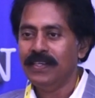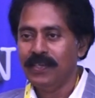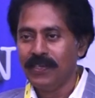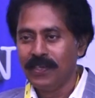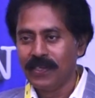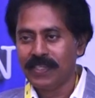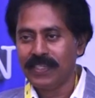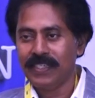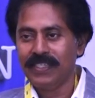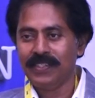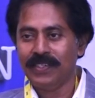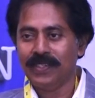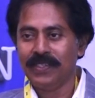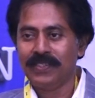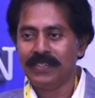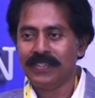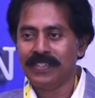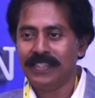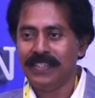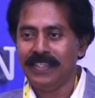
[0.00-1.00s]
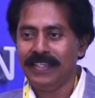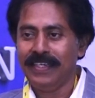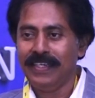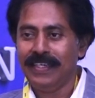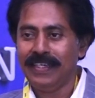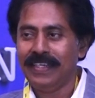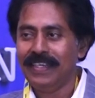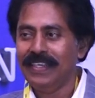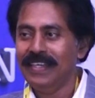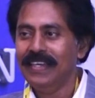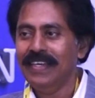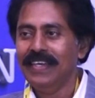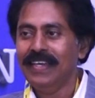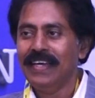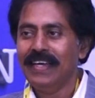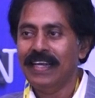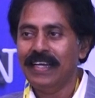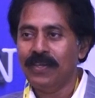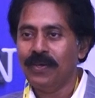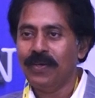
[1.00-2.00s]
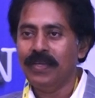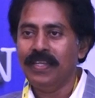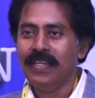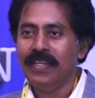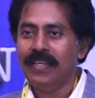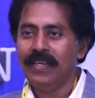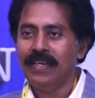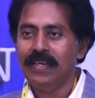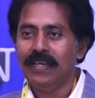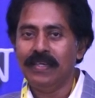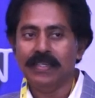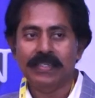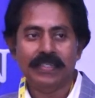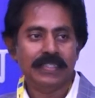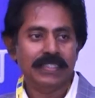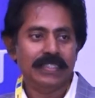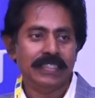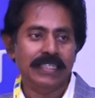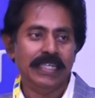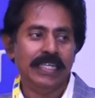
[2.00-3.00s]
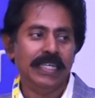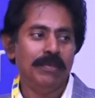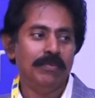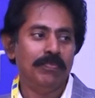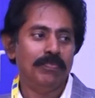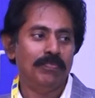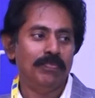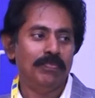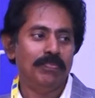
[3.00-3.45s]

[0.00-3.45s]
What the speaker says: daughter is also studying, and all cine